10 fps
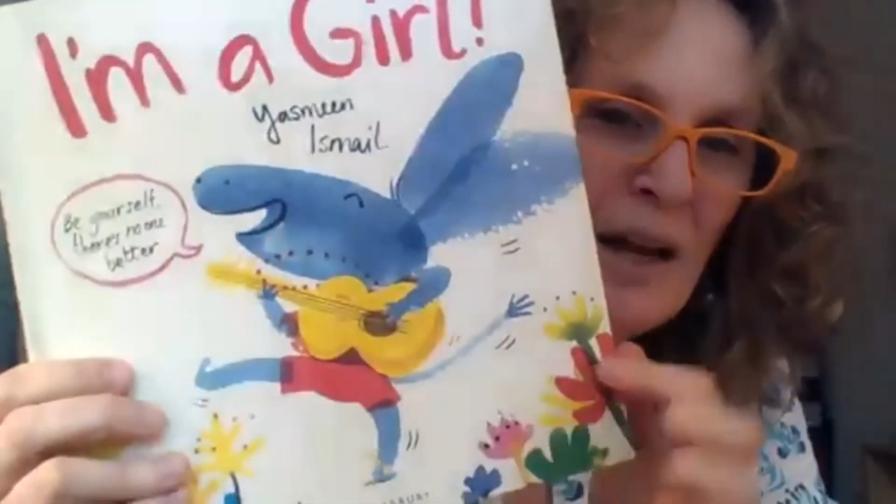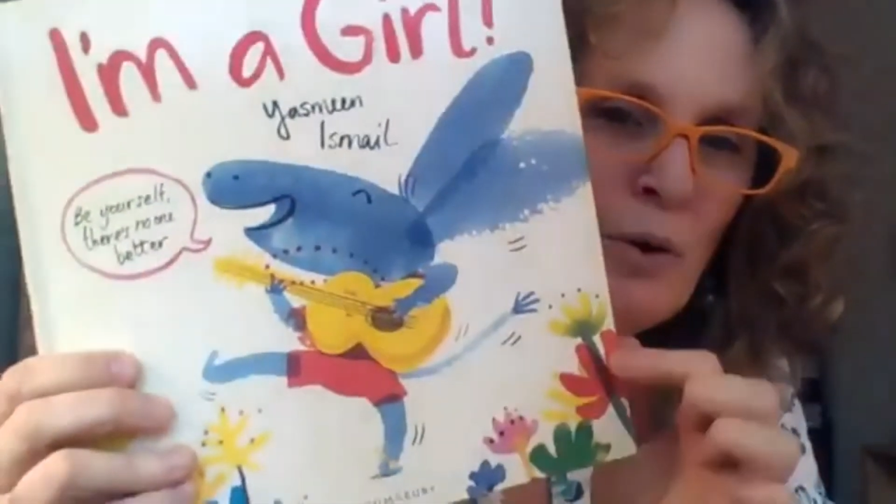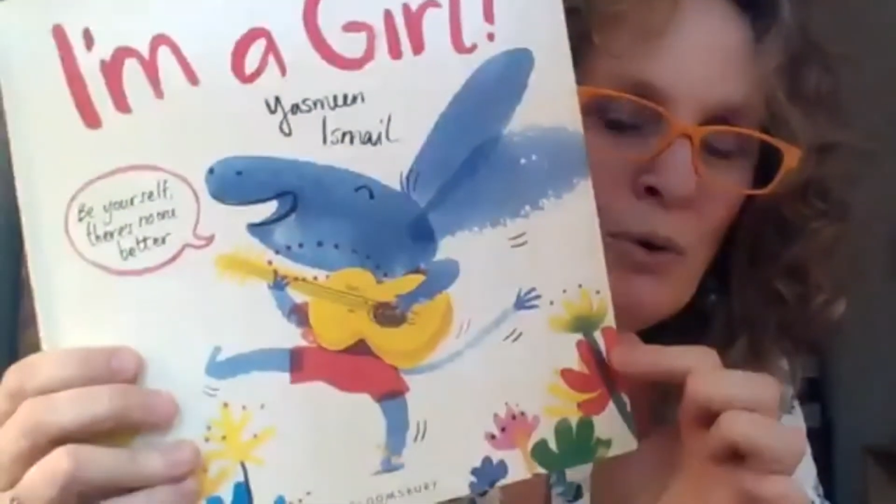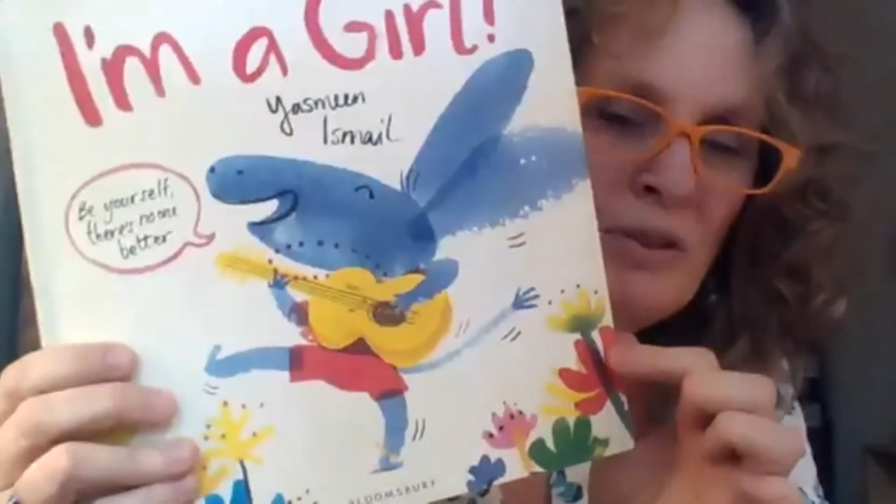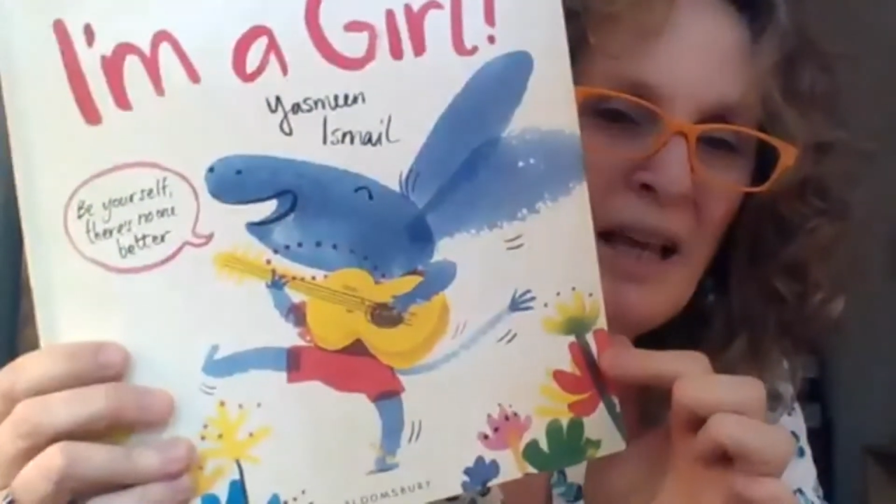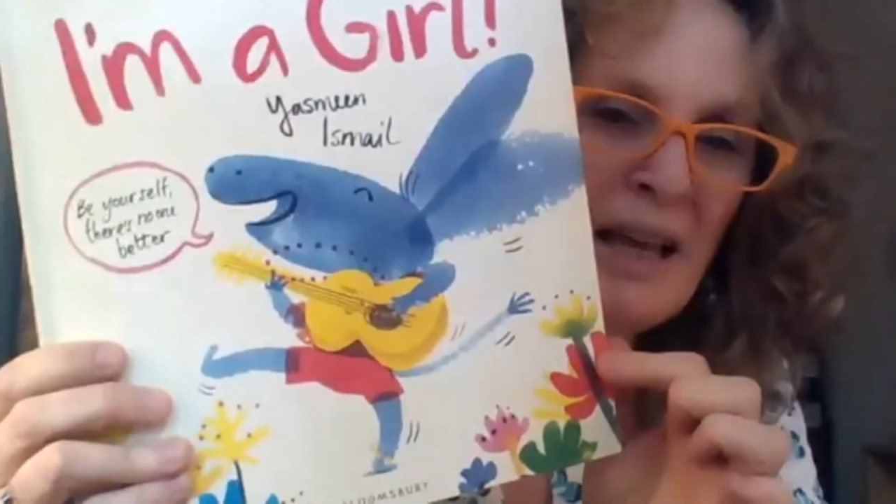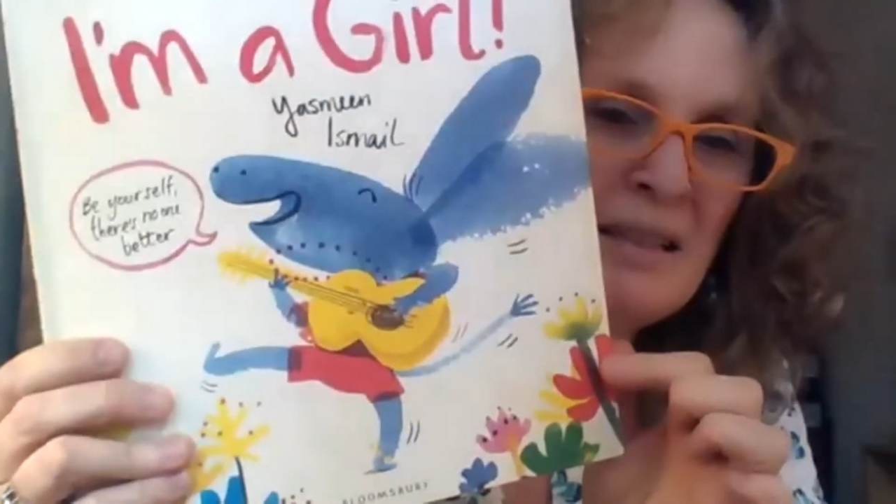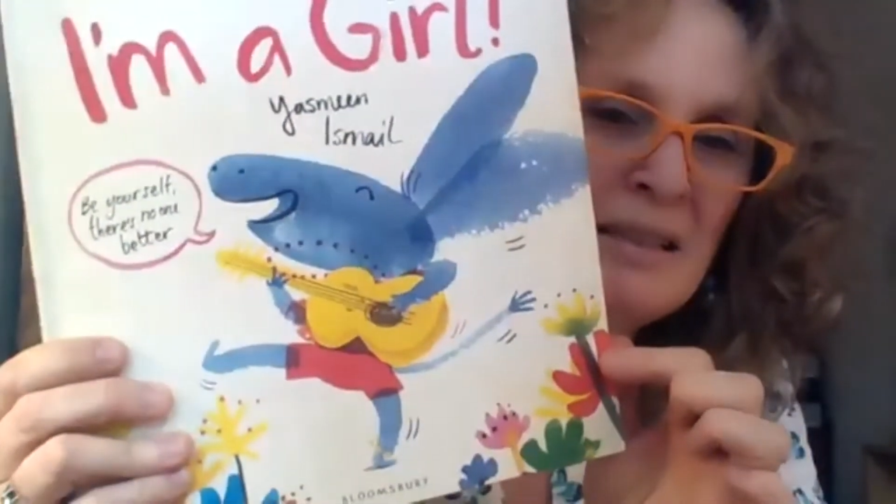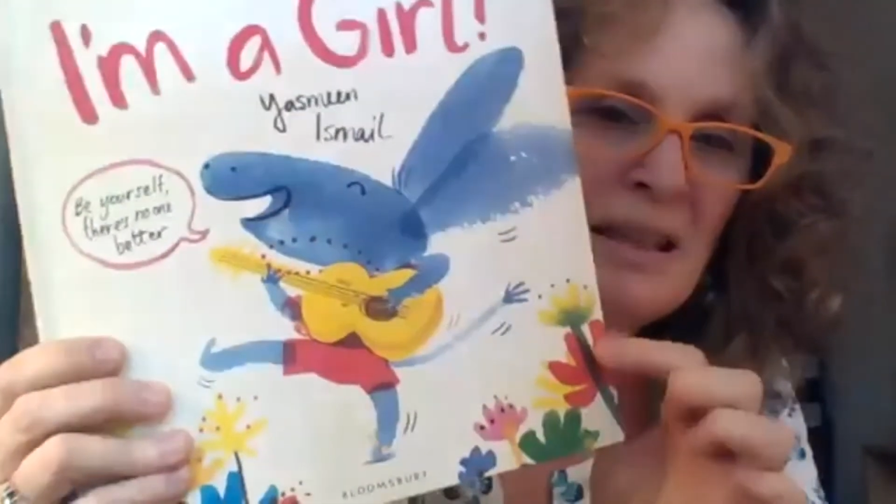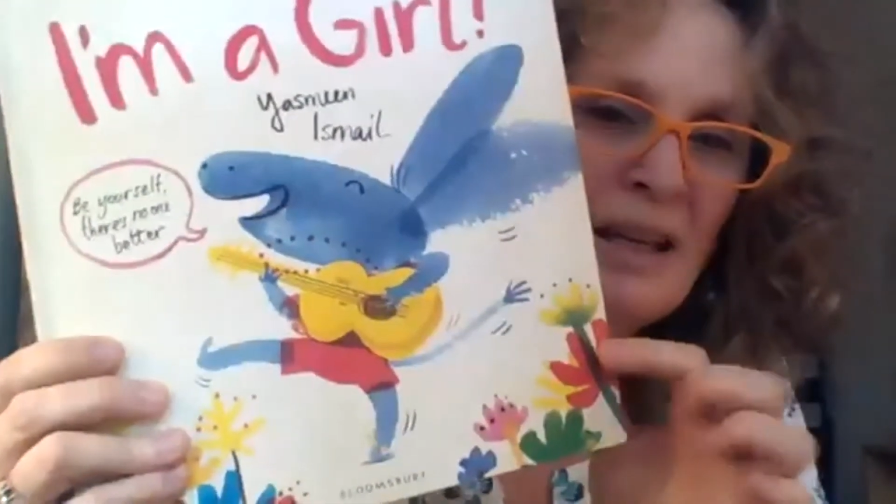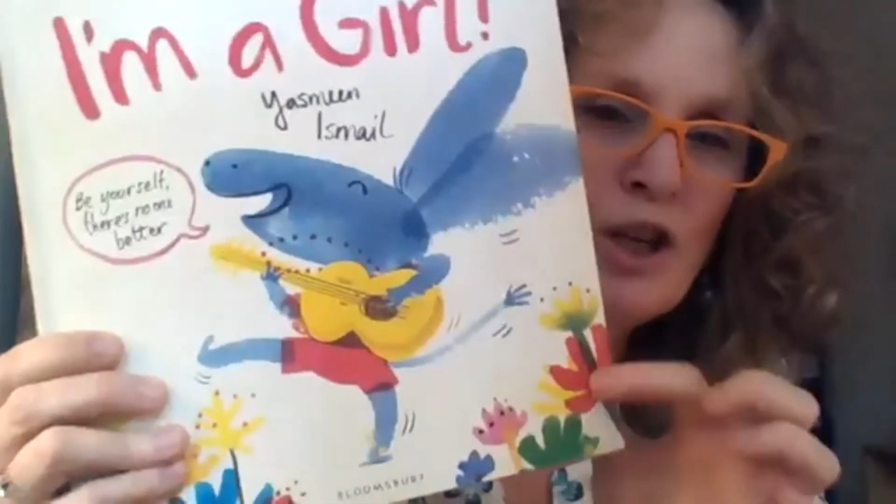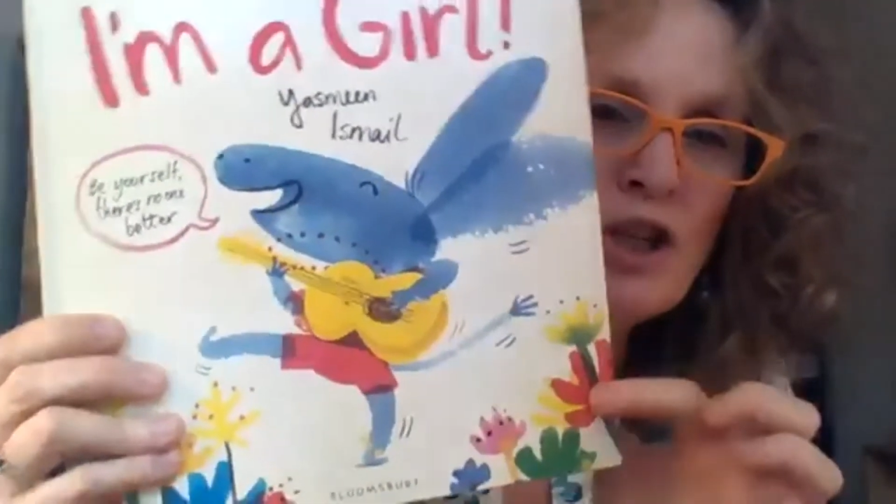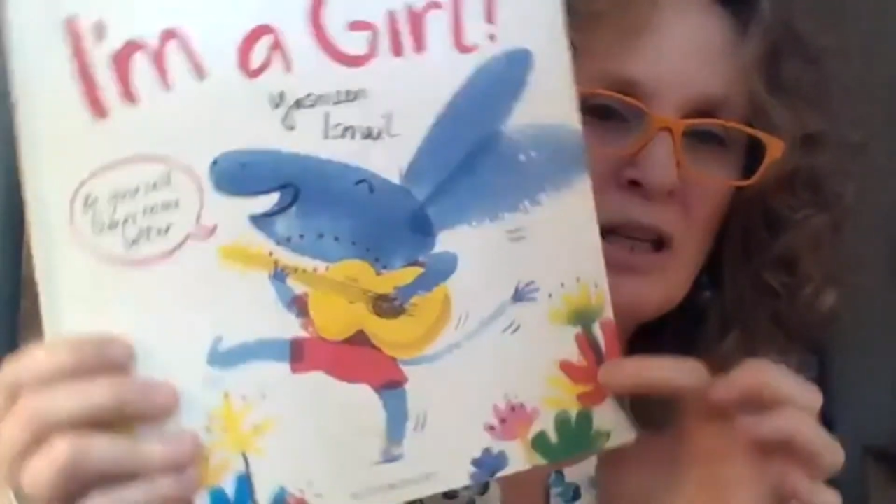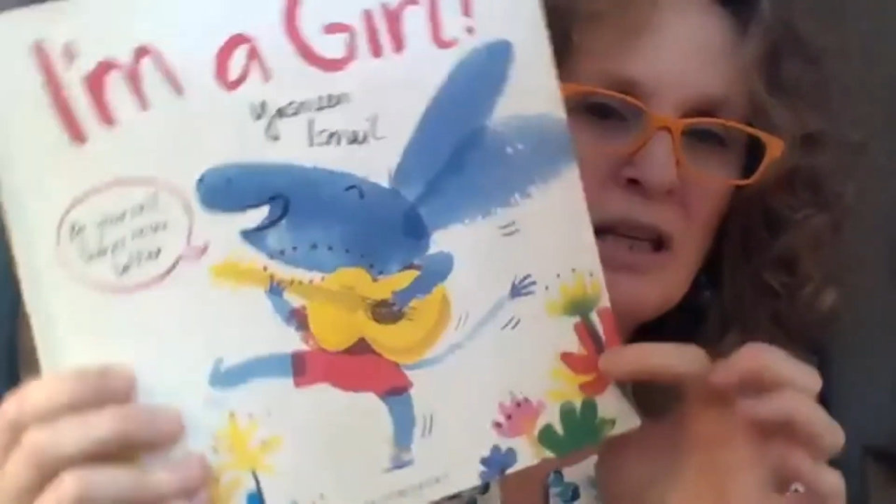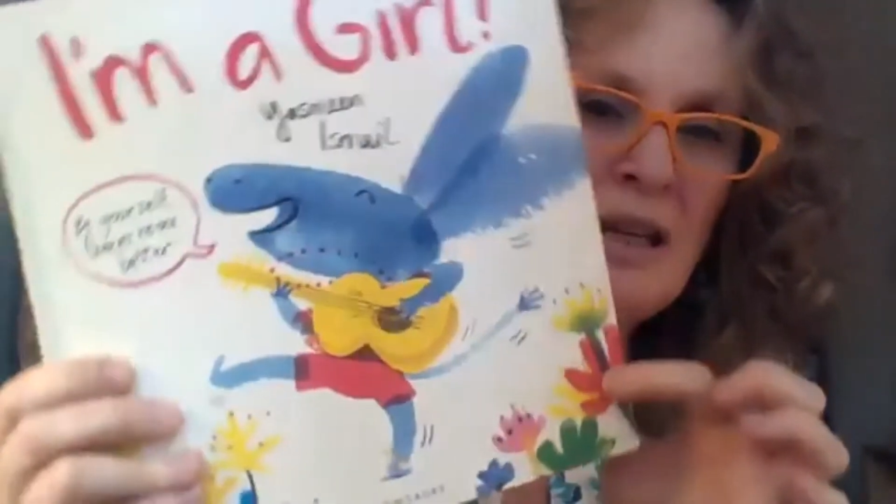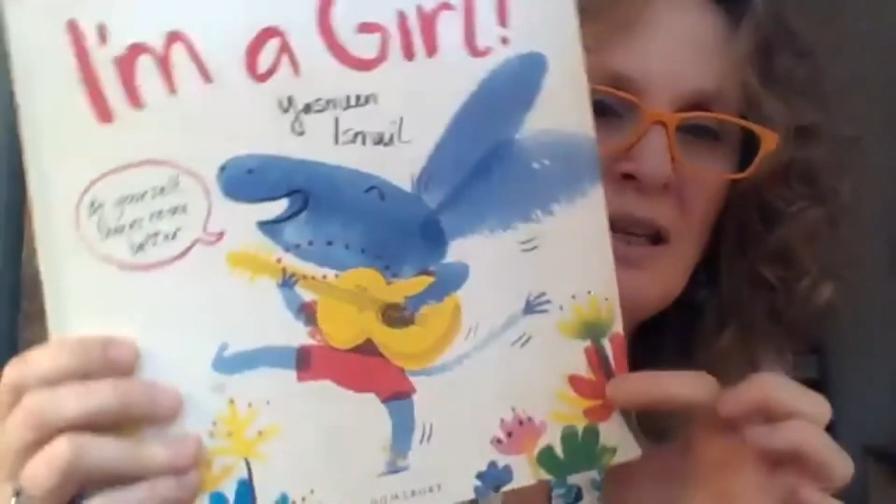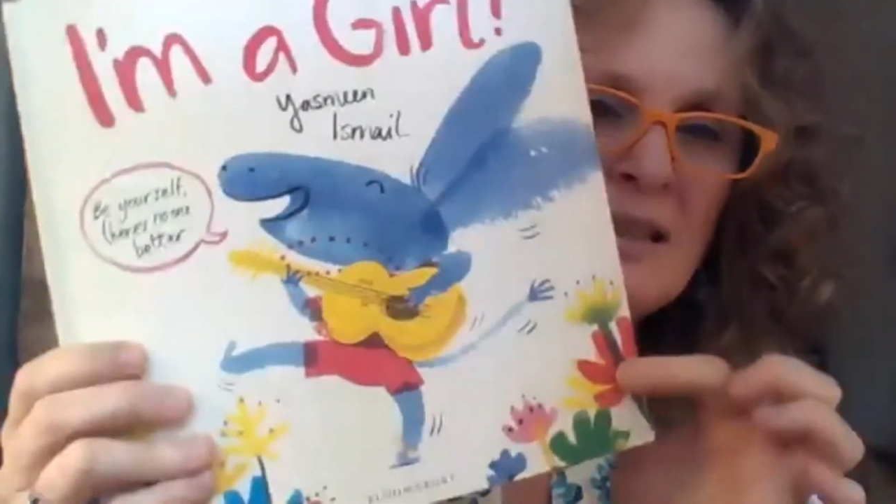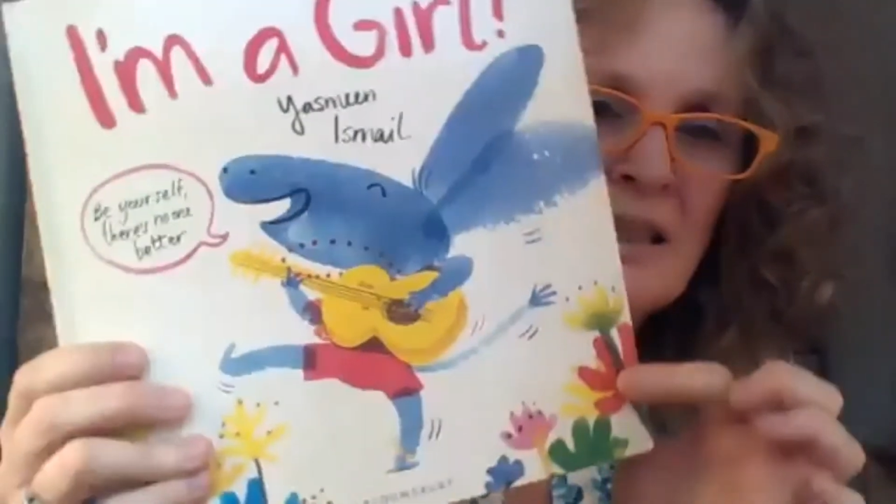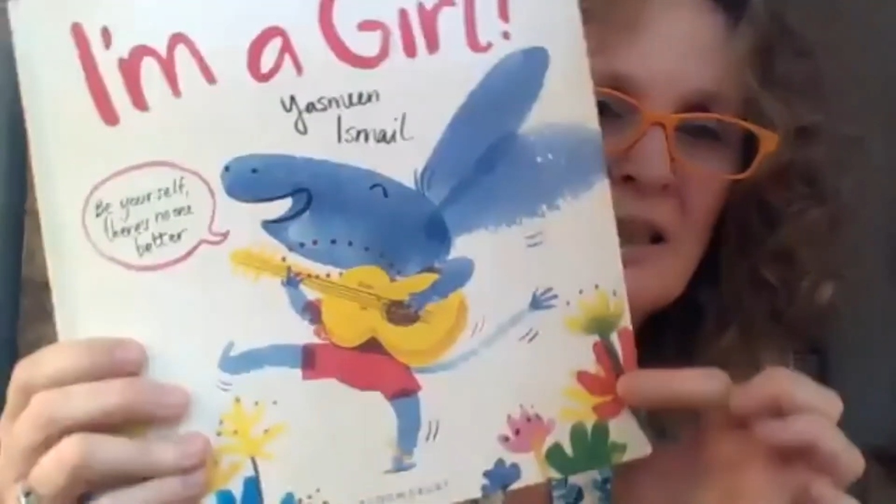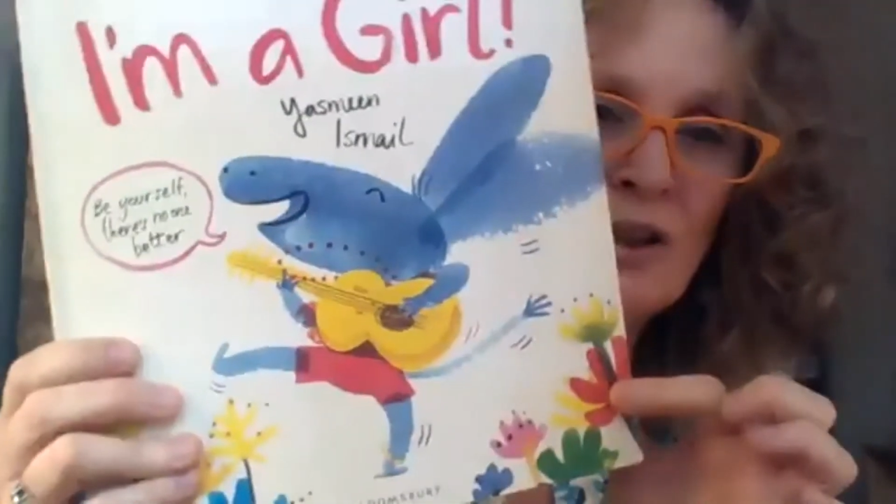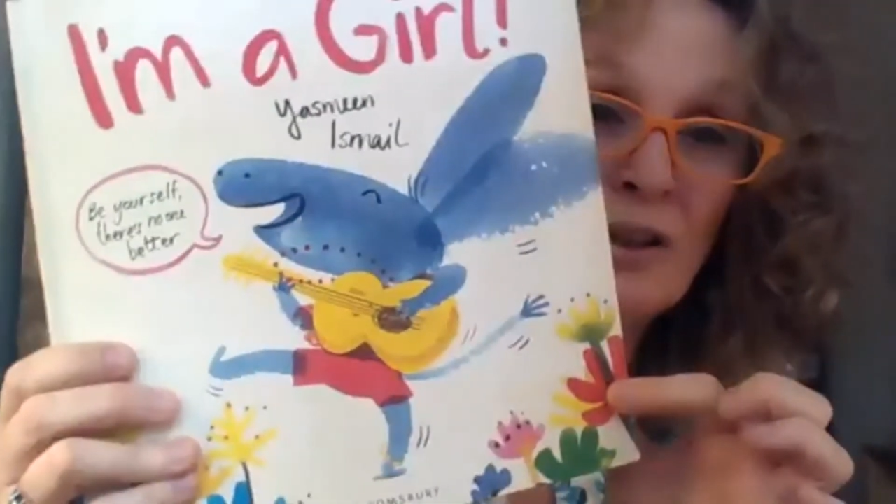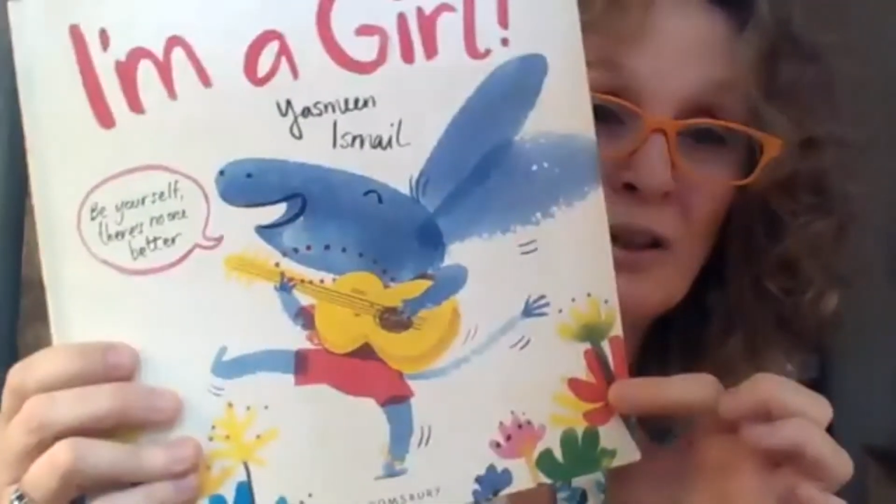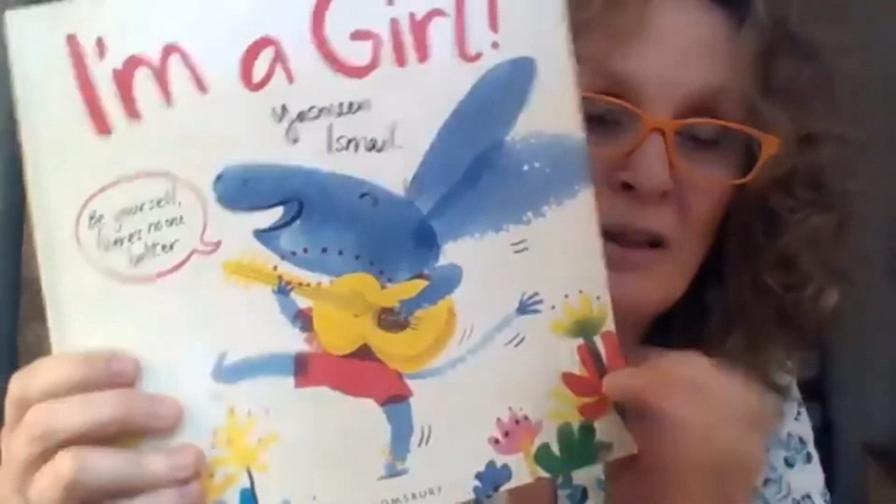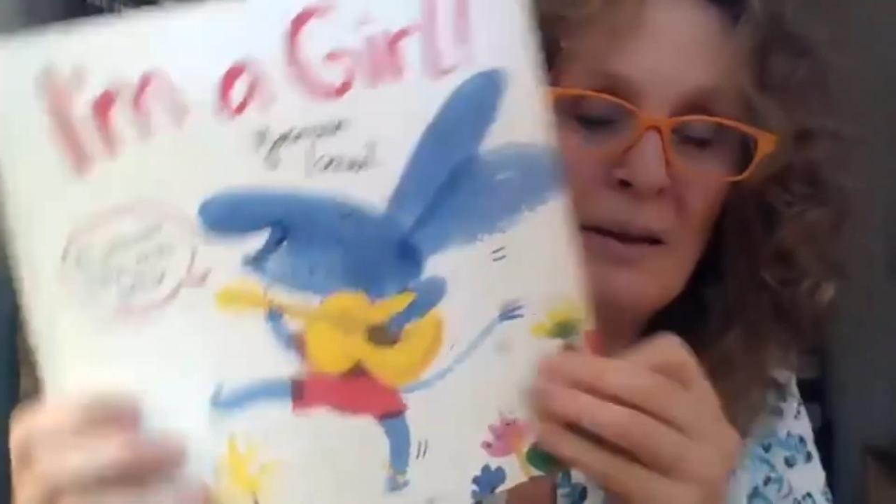who says she is a girl.